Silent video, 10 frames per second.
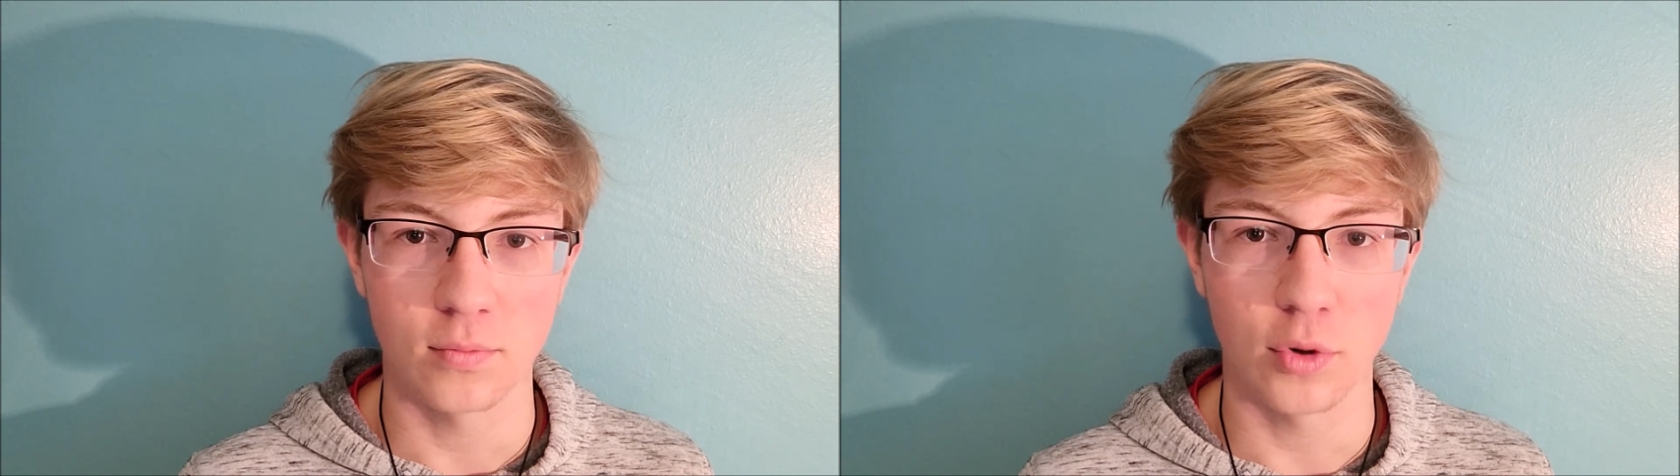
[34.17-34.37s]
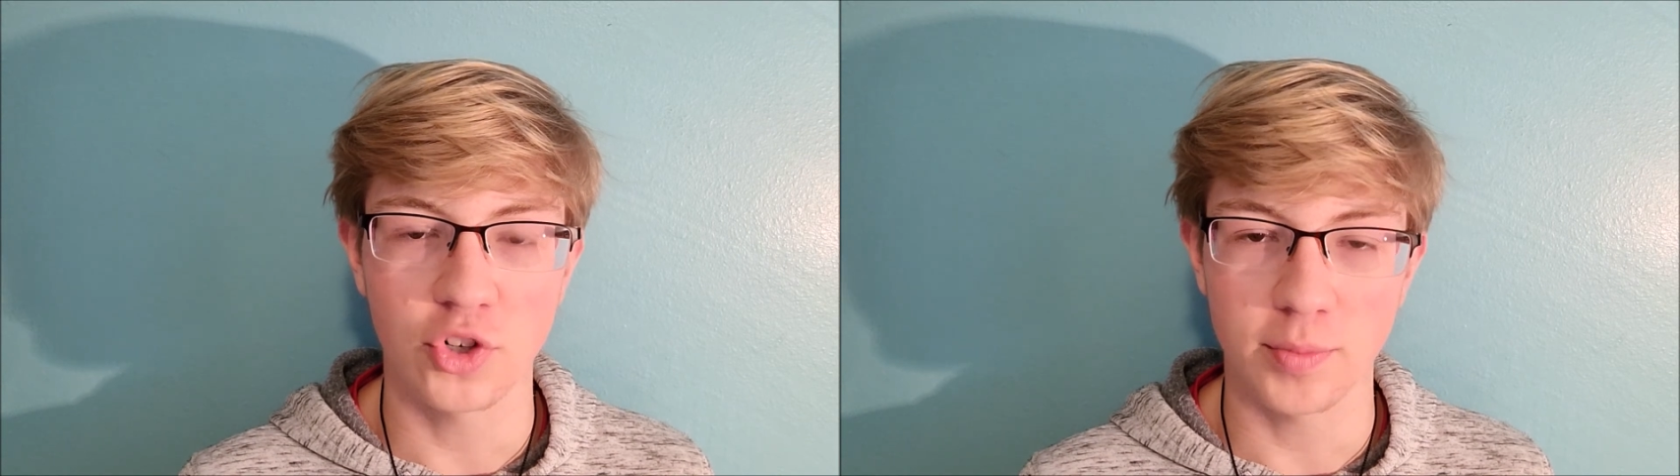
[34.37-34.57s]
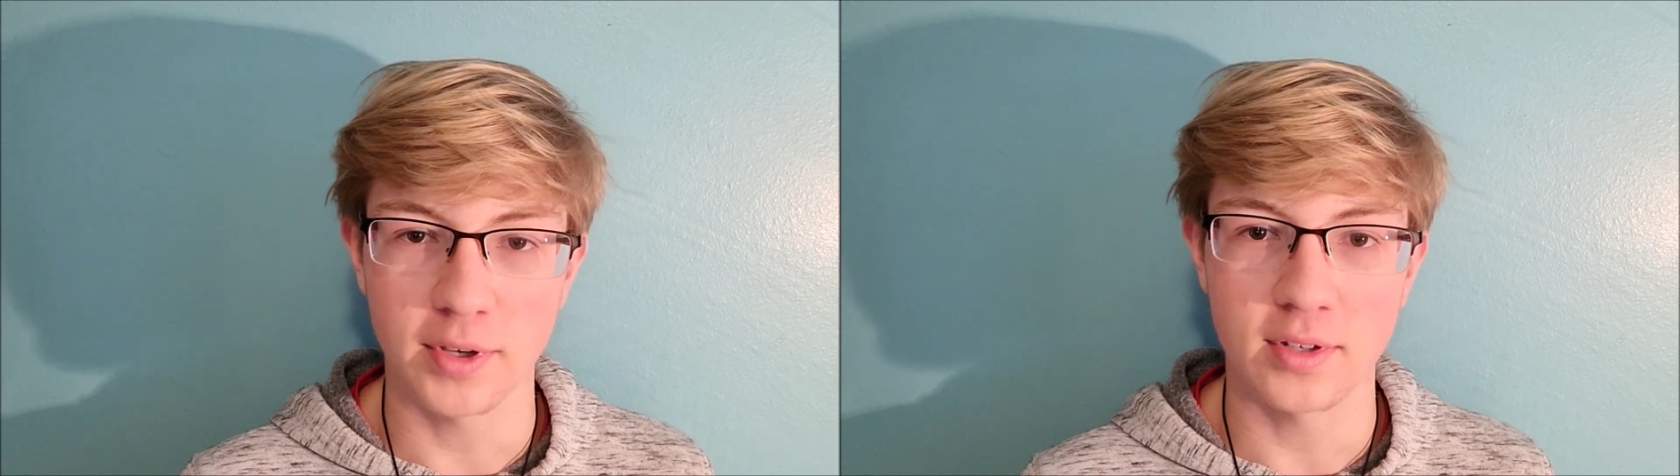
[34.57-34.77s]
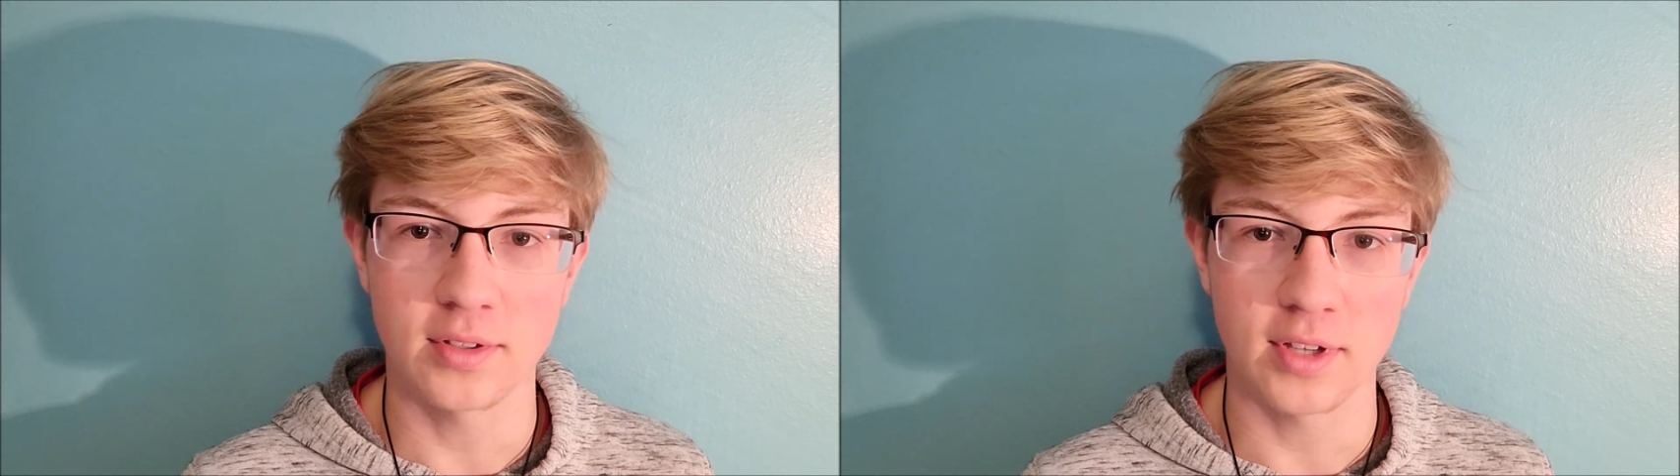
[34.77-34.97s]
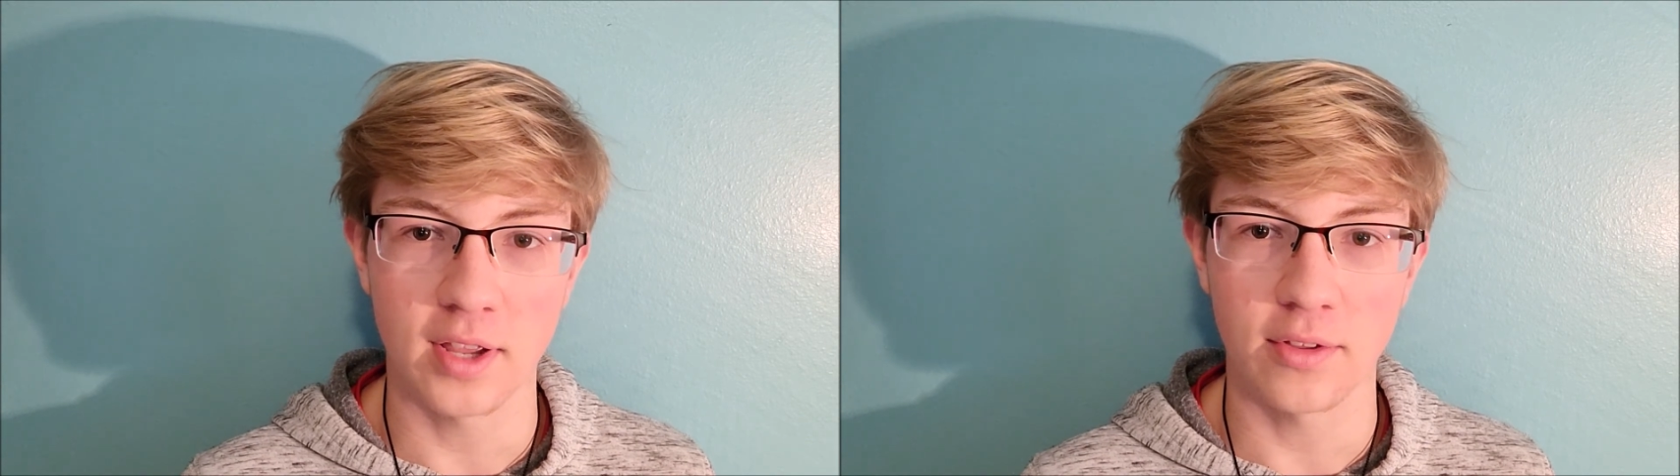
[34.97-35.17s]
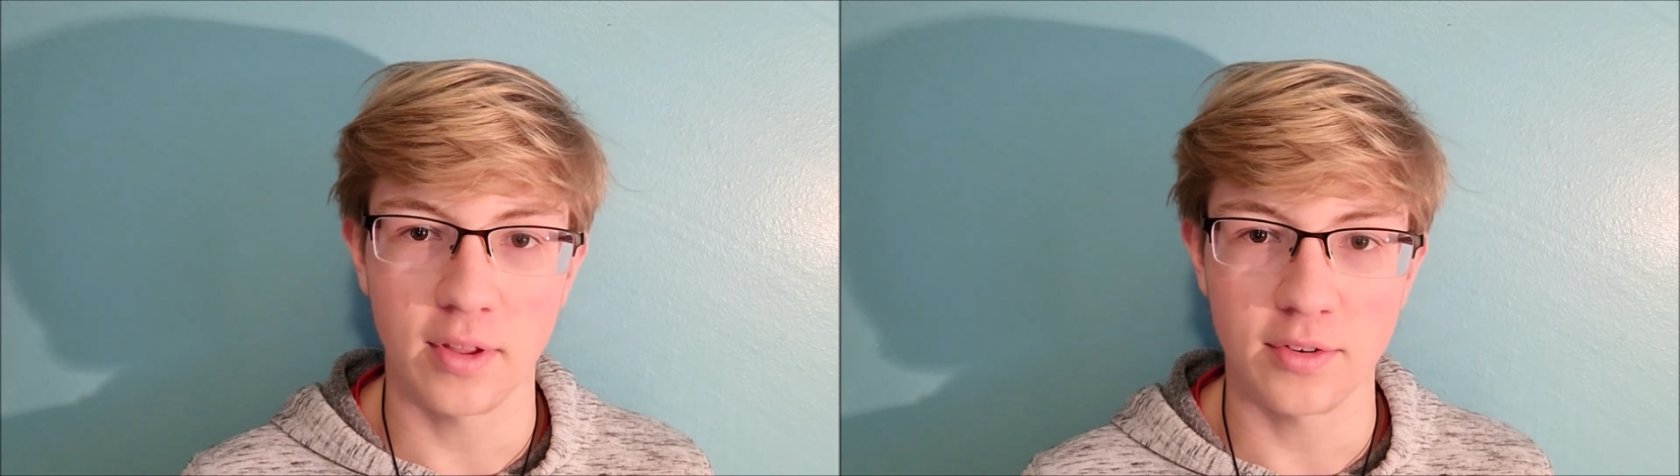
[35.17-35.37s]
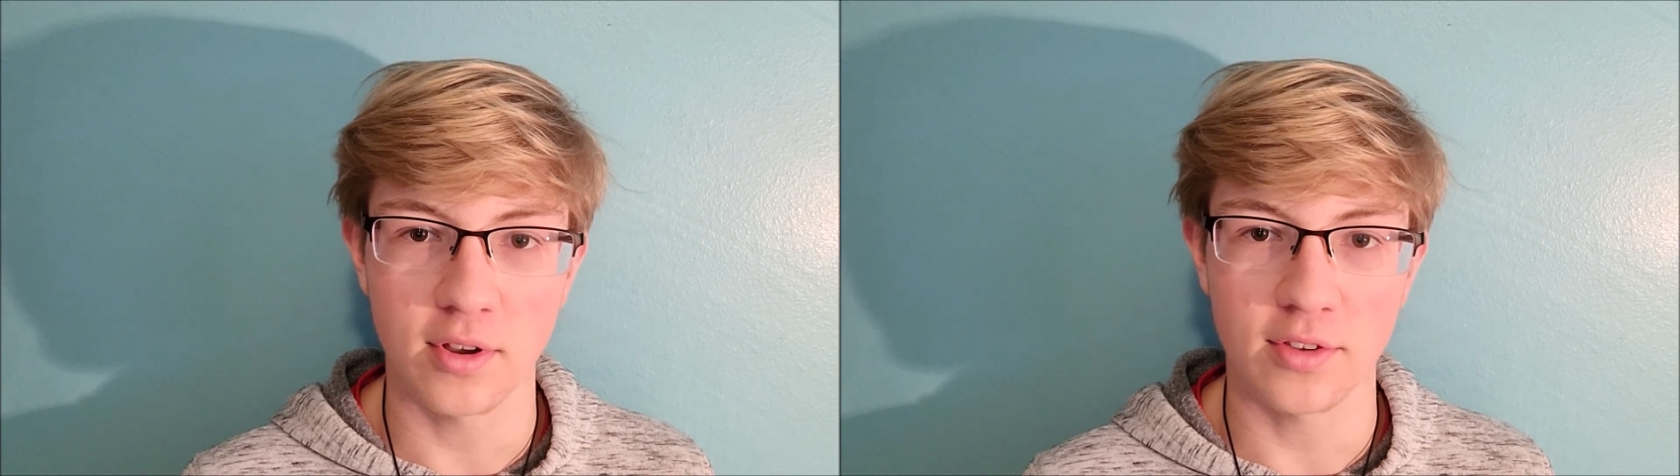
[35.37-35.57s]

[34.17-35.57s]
worshiping together. That was